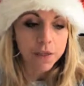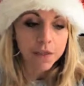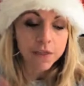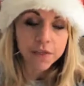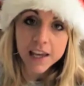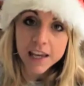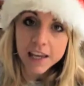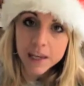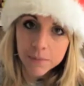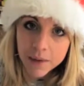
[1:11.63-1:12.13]

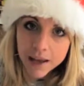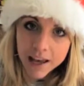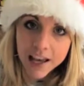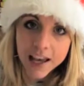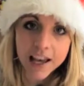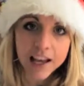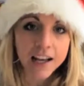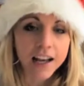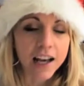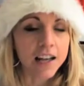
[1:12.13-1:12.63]

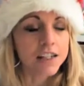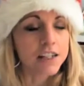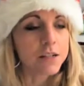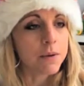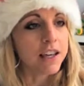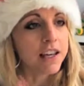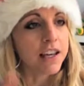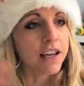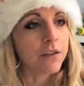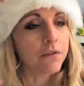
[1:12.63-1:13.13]
theming and
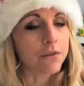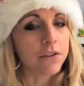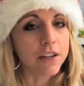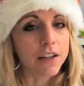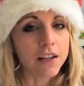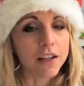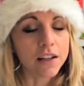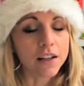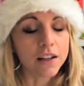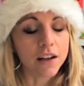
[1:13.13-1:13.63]
making
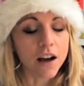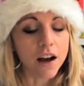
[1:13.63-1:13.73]
everything